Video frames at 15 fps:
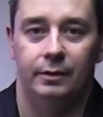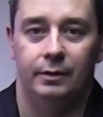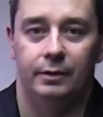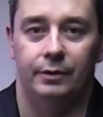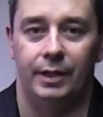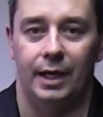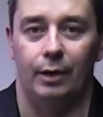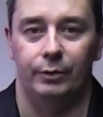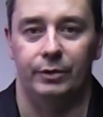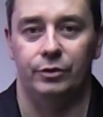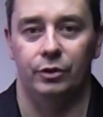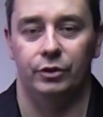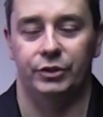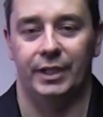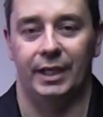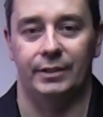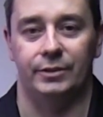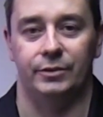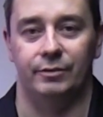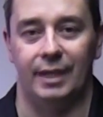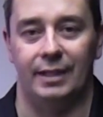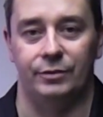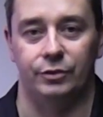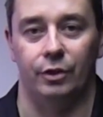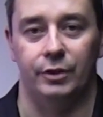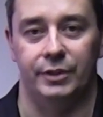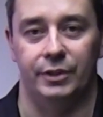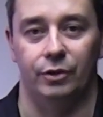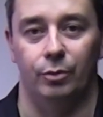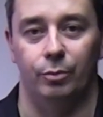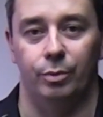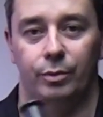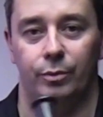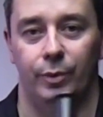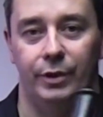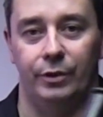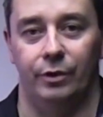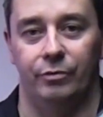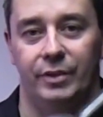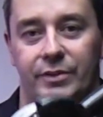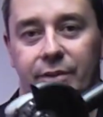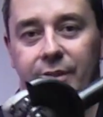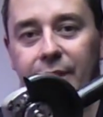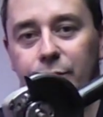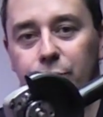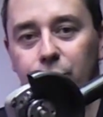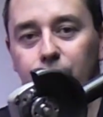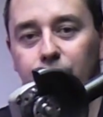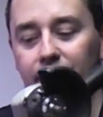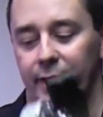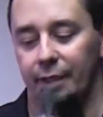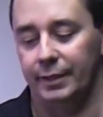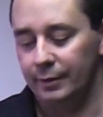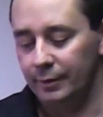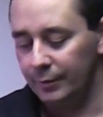Now there's no chance of that starting up when you're fitting the actual blade.